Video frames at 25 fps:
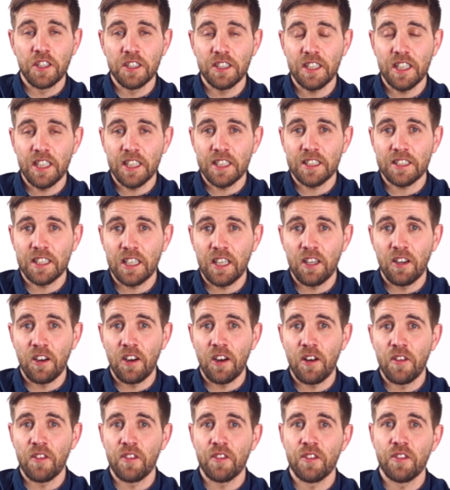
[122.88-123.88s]
a
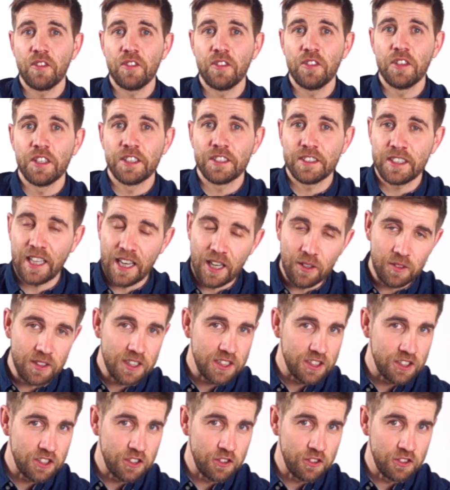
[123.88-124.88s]
DSLR the sound
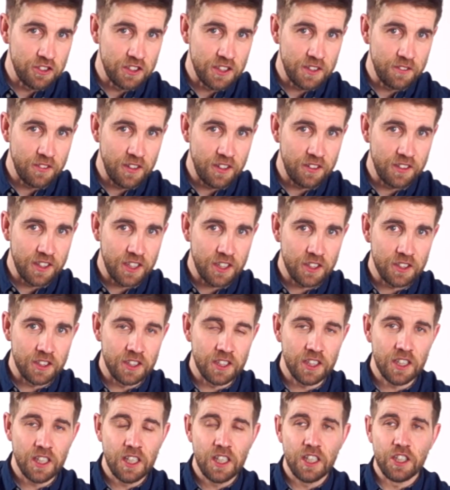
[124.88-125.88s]
isn't usually very good.
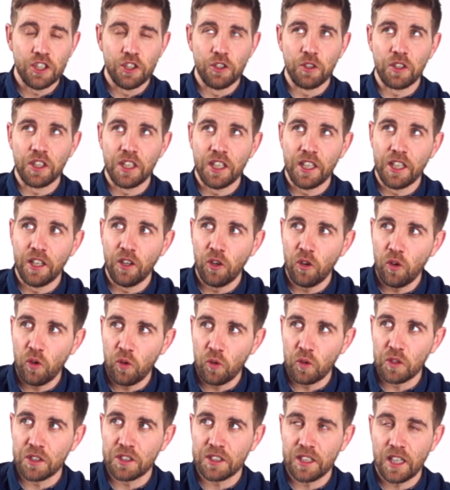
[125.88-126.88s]
You can hear
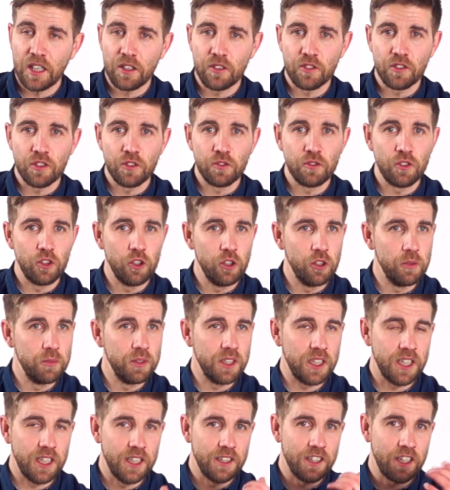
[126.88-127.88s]
all the sound of the room, you
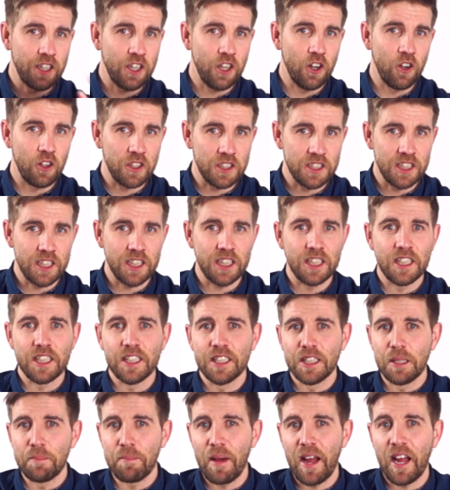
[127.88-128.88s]
can hear the clock ticking
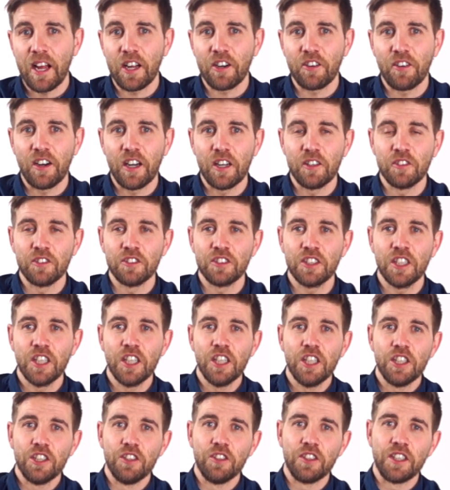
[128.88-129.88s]
in the background,
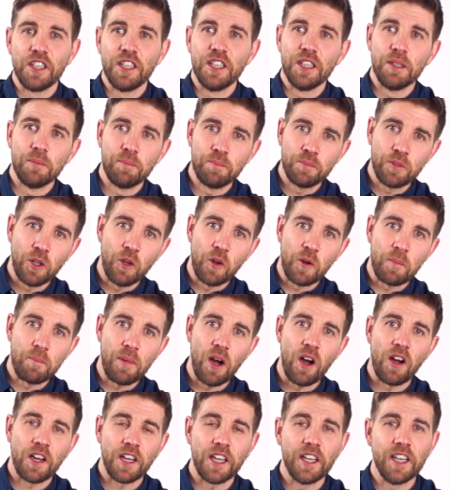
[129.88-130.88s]
you can hear the dog
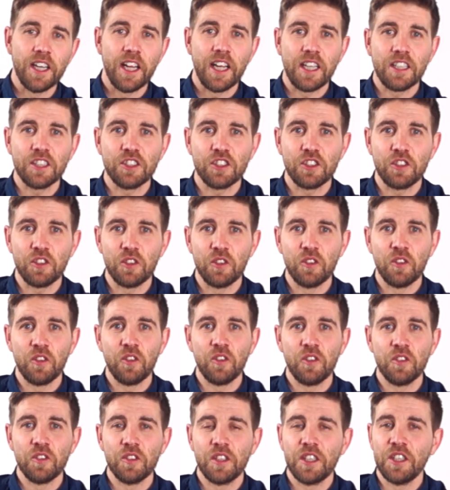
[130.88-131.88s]
barking next
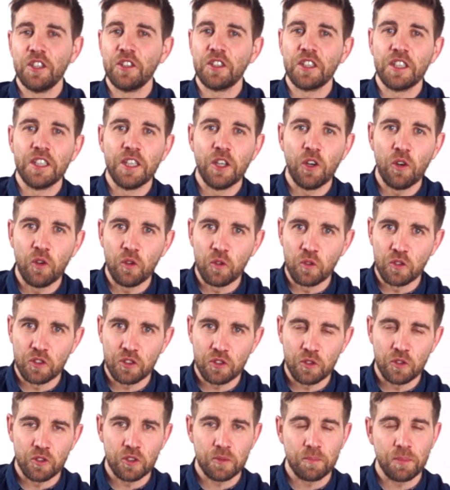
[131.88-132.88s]
door, you can hear all
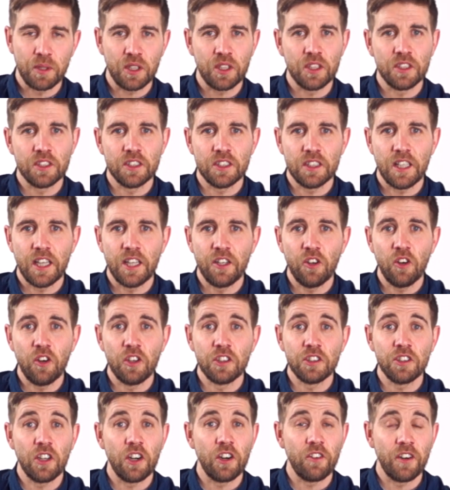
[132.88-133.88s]
sorts because they're not a
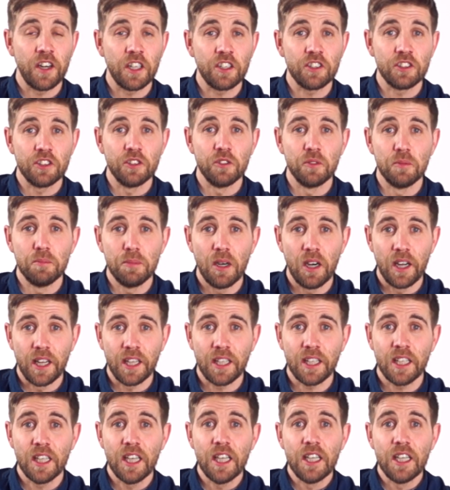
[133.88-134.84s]
directional mic.